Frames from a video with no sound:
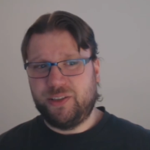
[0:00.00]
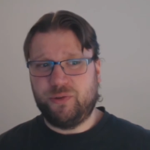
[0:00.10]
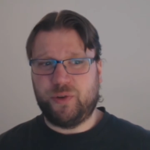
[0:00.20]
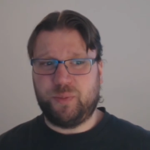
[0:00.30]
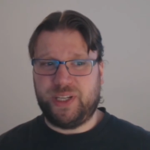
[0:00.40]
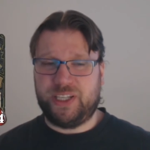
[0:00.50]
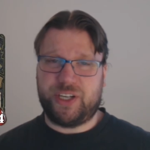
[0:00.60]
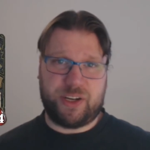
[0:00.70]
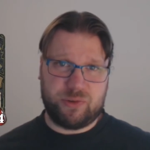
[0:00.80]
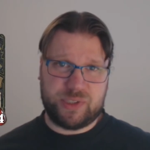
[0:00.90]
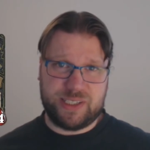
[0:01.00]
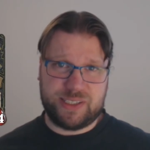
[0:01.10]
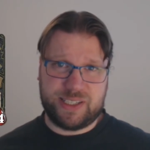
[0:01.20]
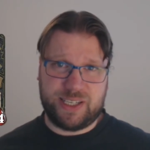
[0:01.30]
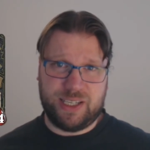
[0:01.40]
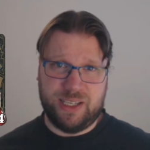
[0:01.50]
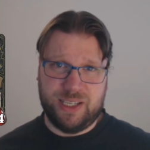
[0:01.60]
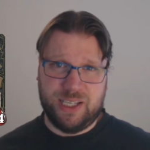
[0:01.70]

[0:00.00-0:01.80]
you could play Shadow Sensei,